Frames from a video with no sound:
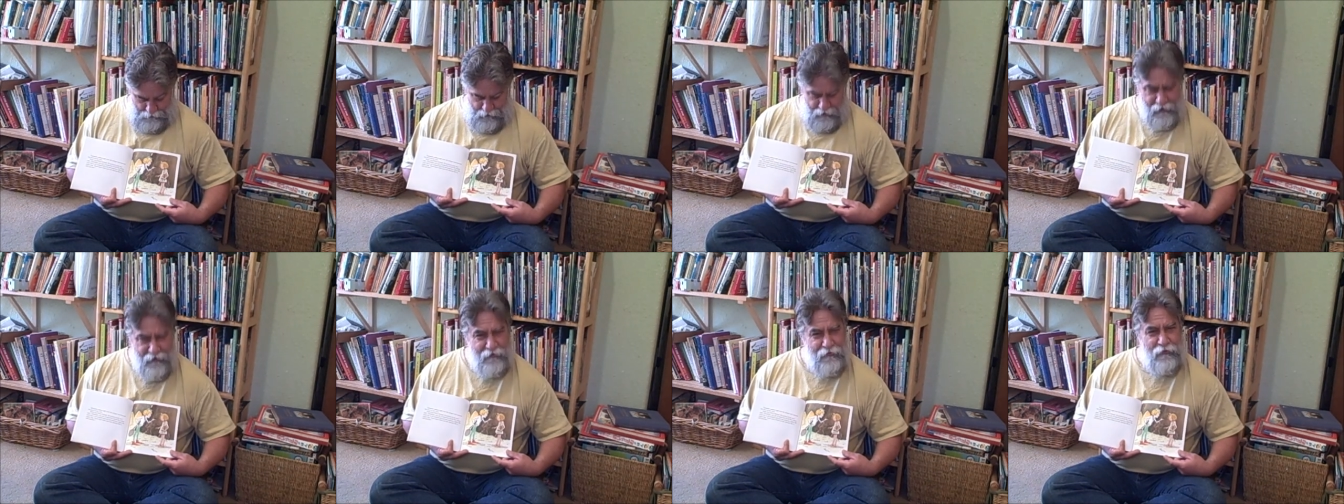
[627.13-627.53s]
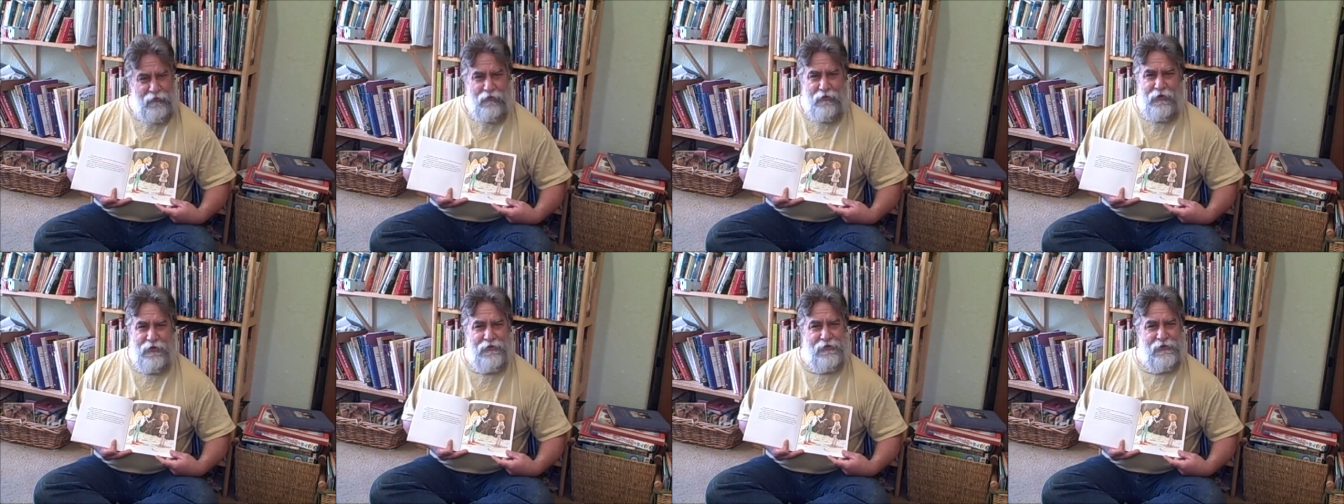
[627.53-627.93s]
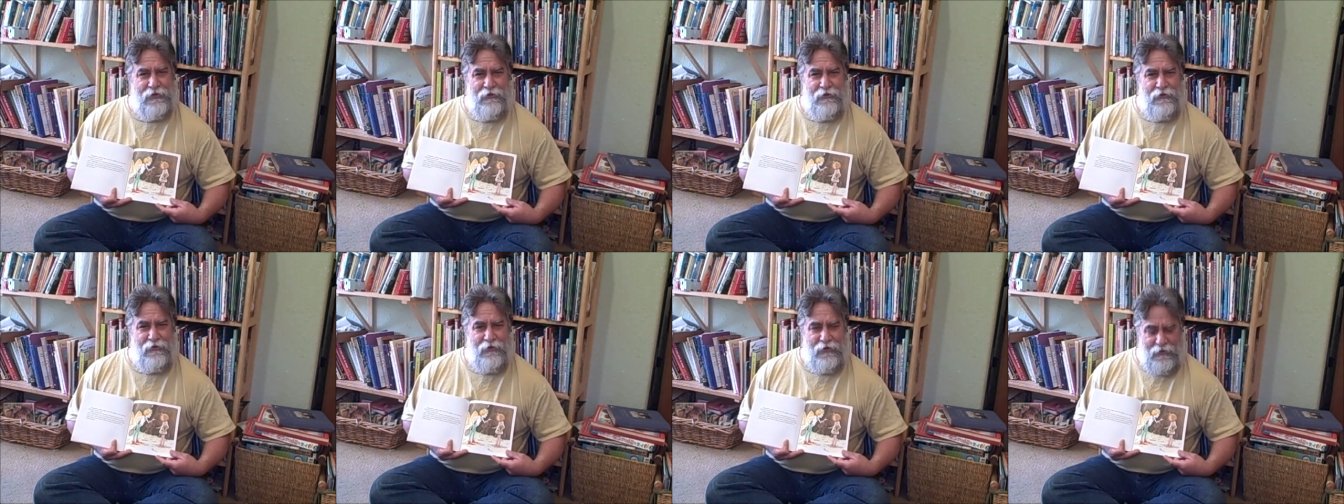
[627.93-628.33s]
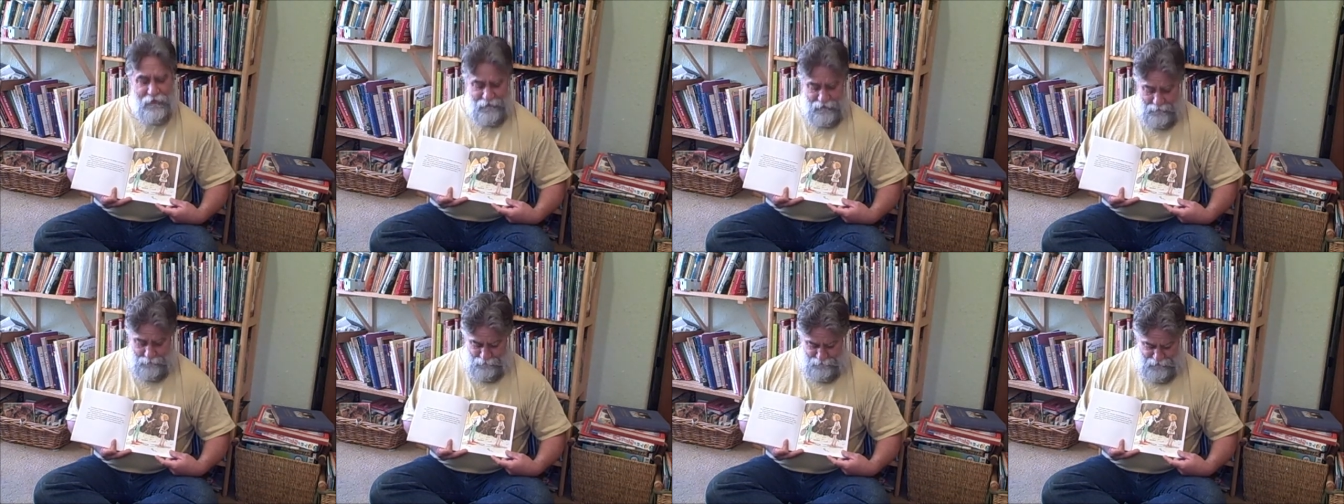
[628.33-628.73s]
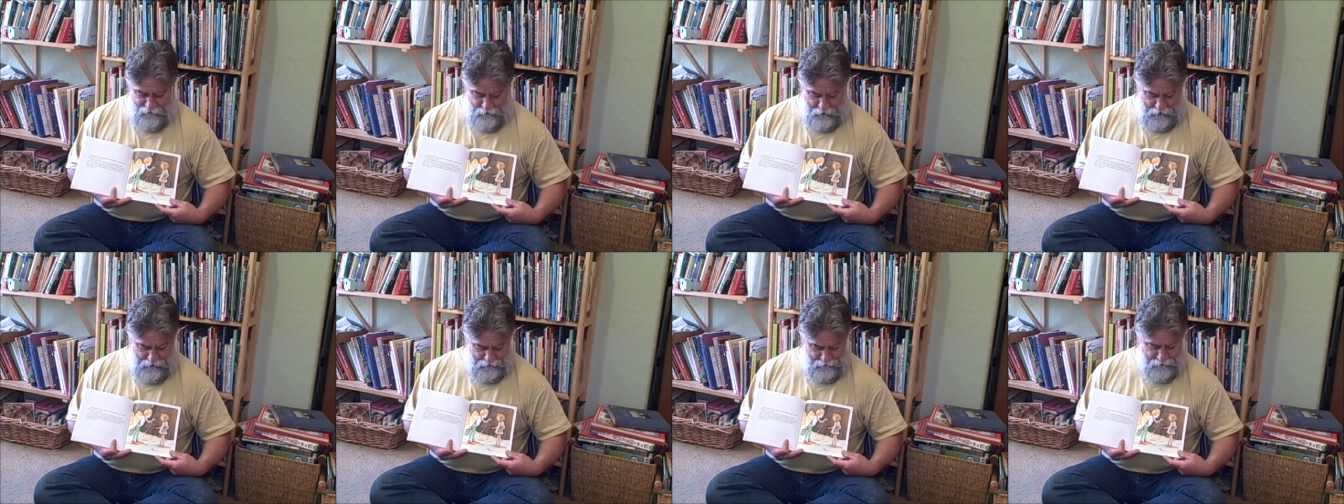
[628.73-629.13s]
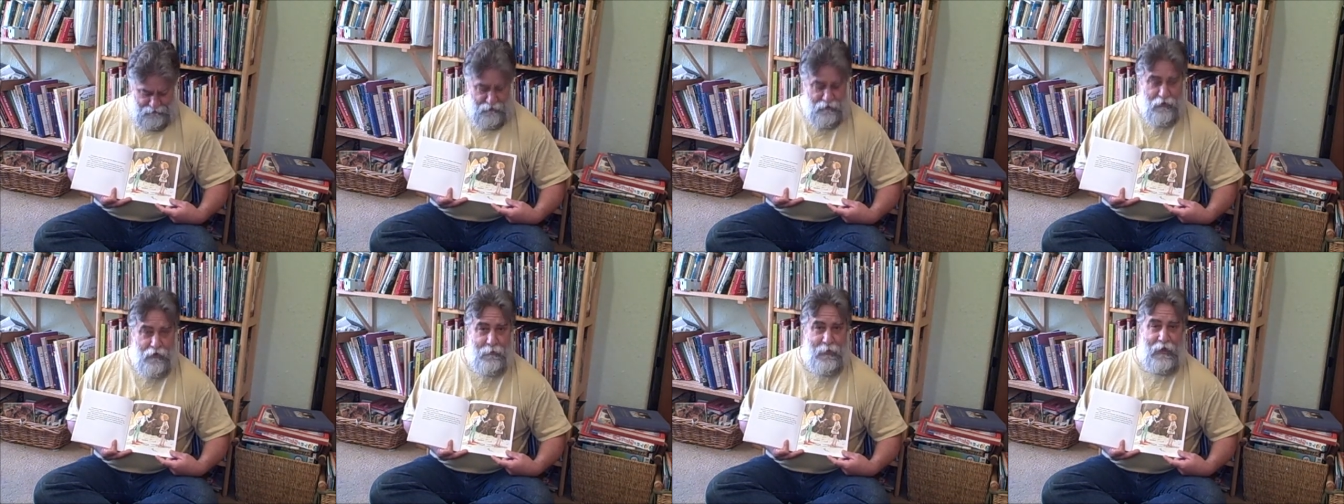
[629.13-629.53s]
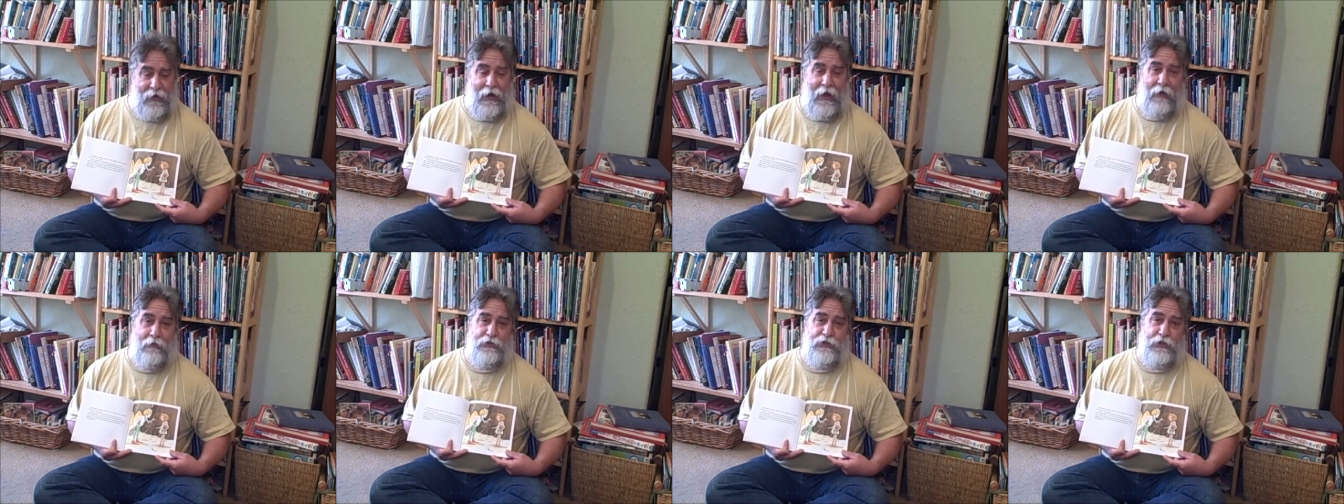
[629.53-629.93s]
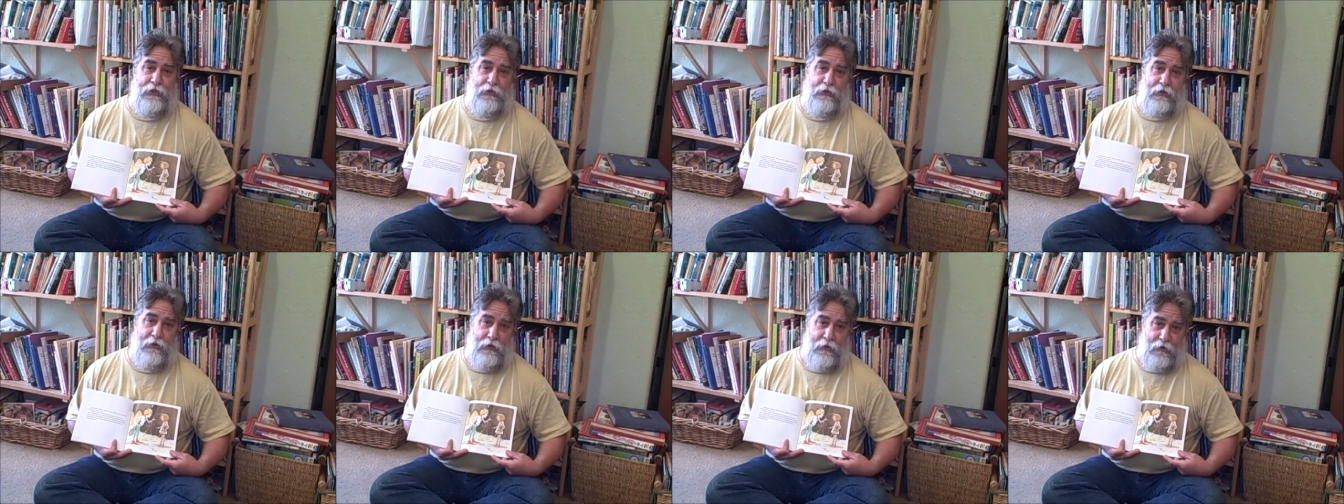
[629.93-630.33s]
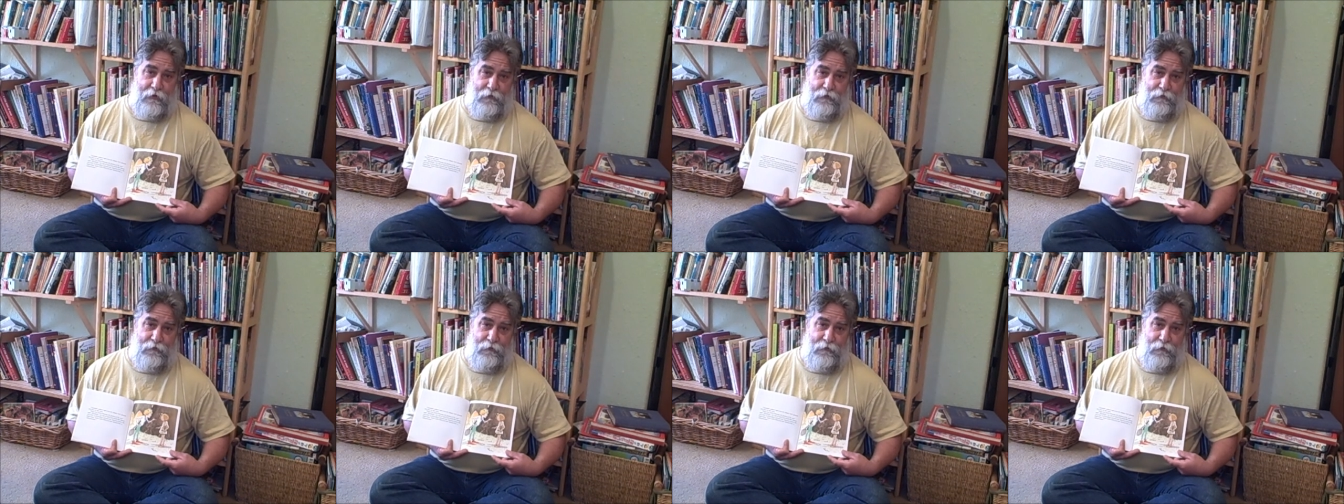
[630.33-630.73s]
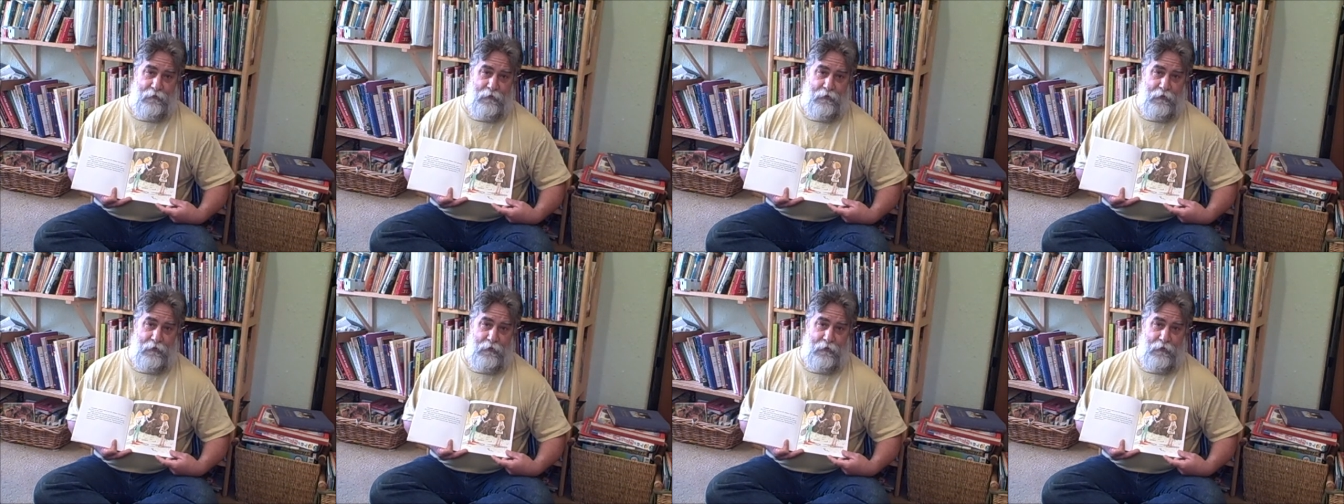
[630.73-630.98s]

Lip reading: And he's too concerned. He seems very concerned about how she looks.